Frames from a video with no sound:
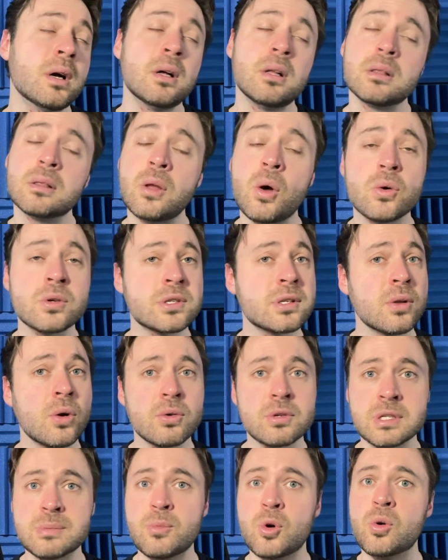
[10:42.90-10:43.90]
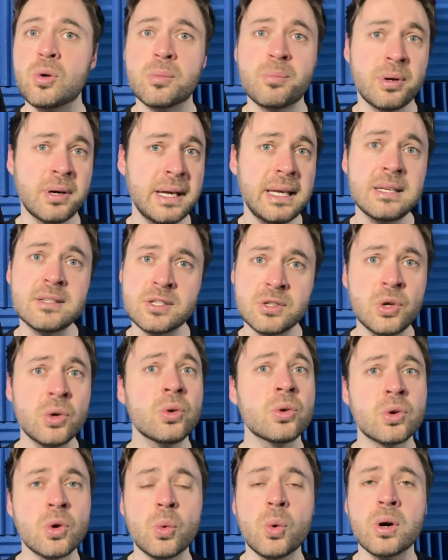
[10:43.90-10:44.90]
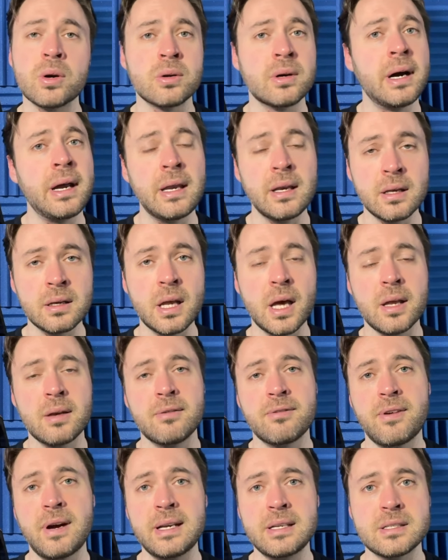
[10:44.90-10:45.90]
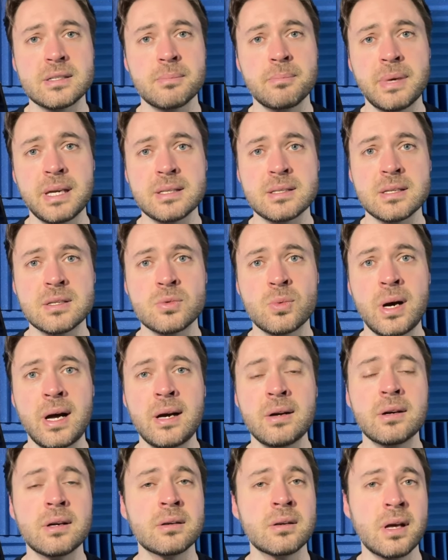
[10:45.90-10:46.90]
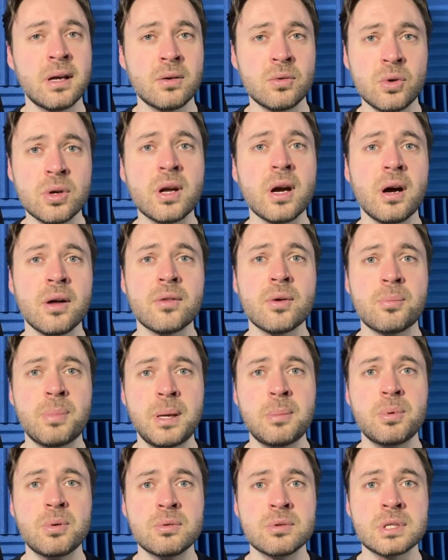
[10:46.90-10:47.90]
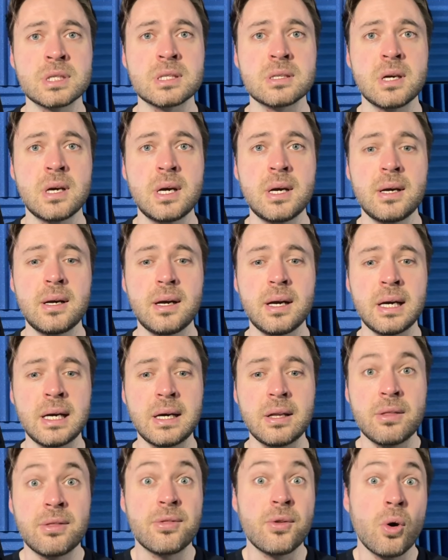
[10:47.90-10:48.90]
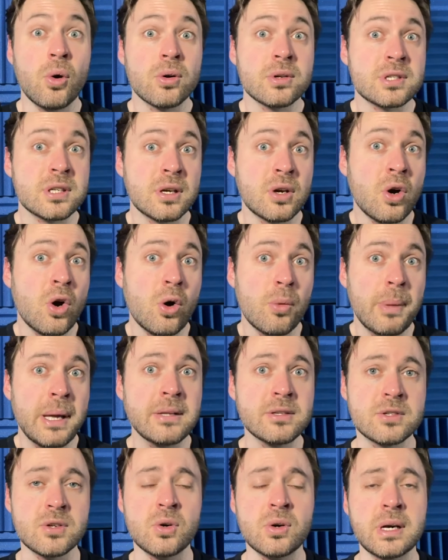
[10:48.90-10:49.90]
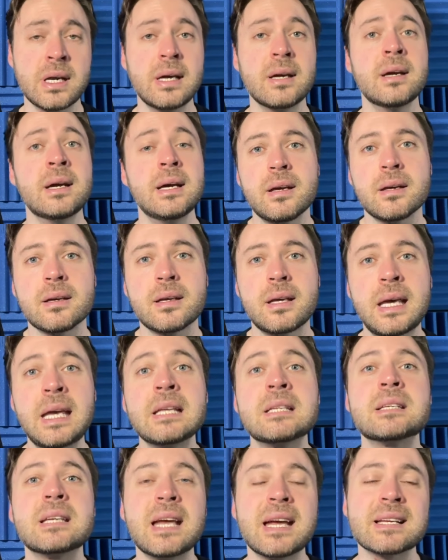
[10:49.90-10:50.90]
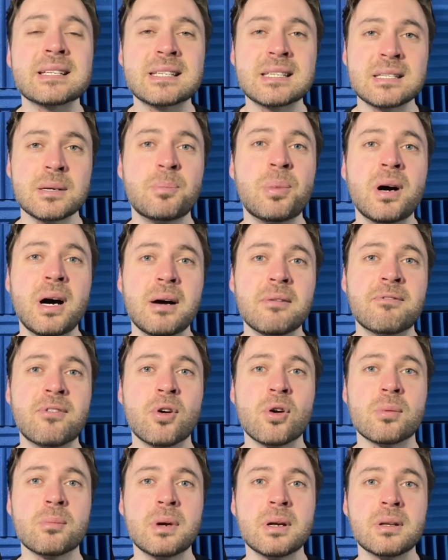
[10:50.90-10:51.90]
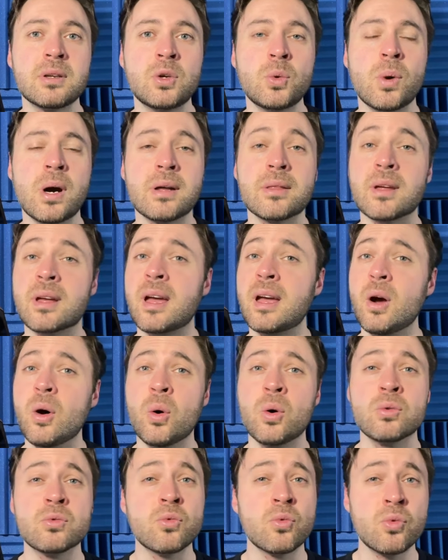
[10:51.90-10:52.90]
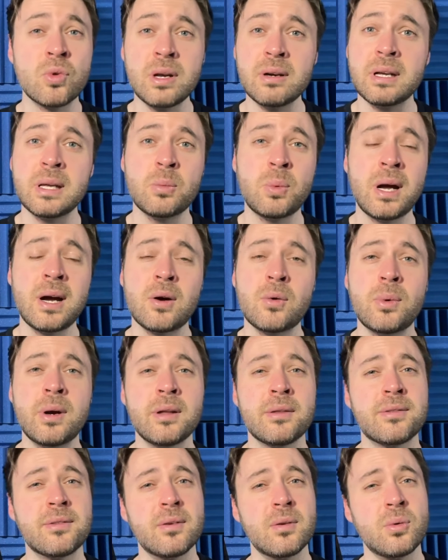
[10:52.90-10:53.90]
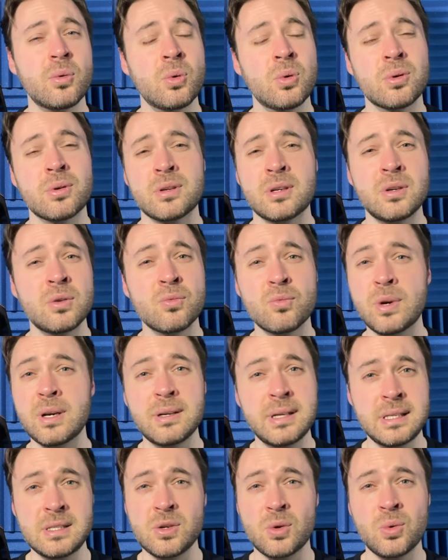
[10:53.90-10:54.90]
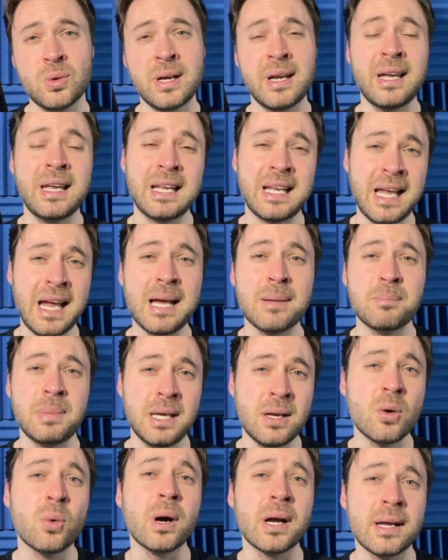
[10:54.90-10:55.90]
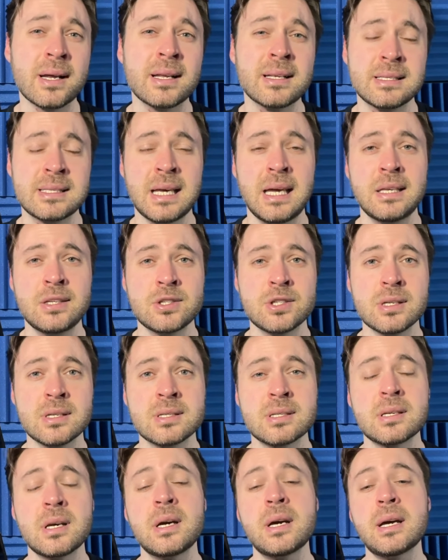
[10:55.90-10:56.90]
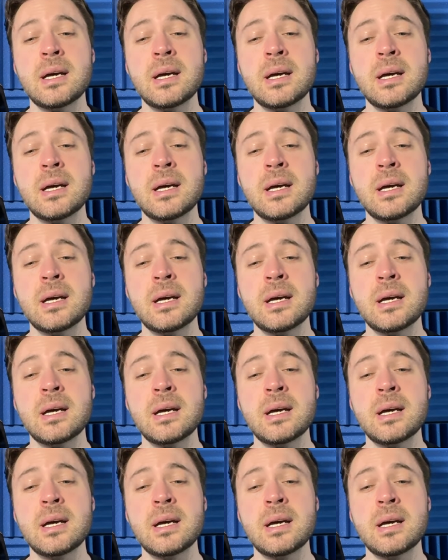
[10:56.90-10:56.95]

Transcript: lots more, please do go online and find some bits as well and look at other people's thoughts and comments on it. ACX is a platform you either get on really well with or you really don't. It can be quite contentious.